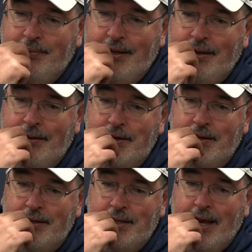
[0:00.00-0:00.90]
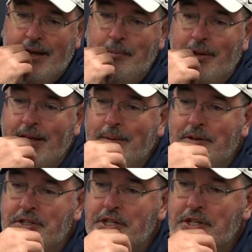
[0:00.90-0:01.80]
You know, as a guy who played the
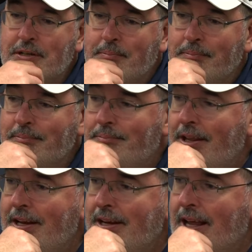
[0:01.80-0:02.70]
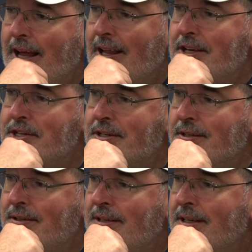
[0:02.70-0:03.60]
position and played in college and
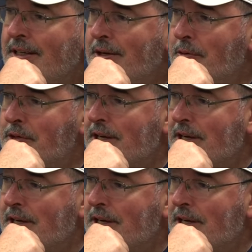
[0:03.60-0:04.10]
was